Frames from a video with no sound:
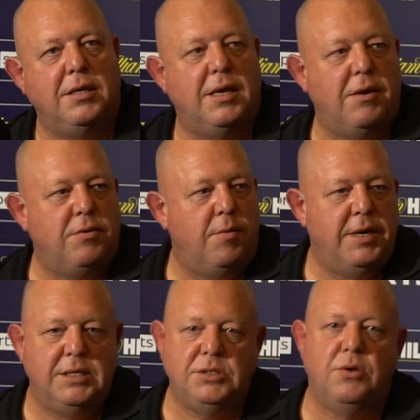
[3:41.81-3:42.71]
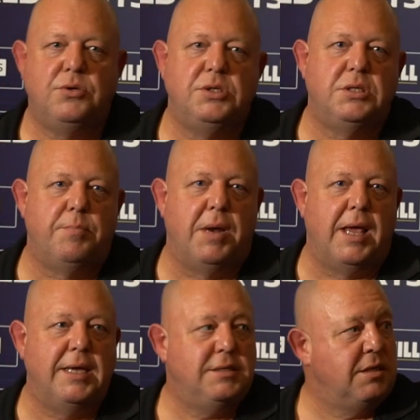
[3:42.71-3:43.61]
You know, I mean, it's not just the
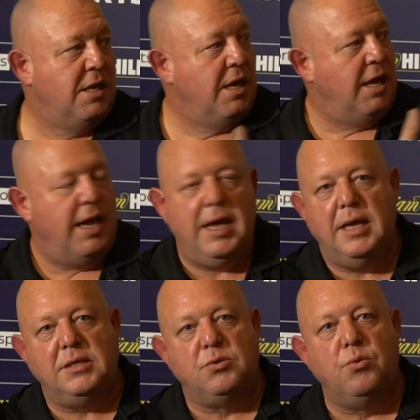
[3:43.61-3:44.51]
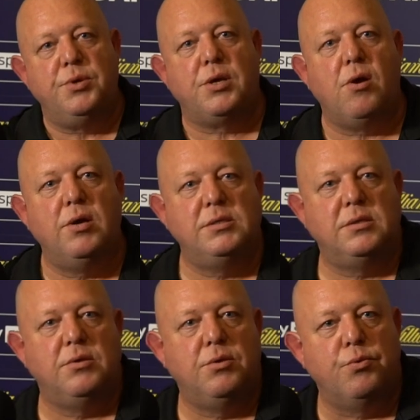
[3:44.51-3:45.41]
players; it's all the guys
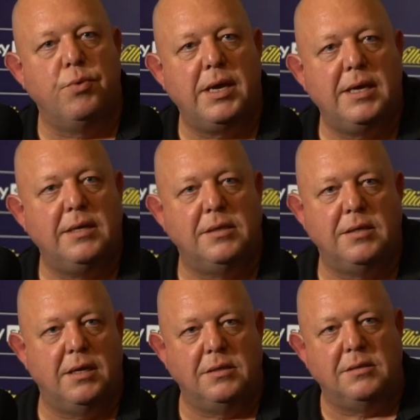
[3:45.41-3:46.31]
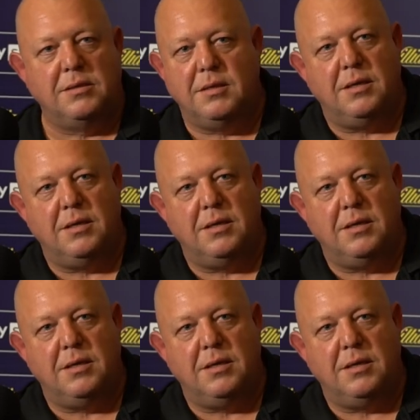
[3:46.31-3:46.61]
that do the rigging and, and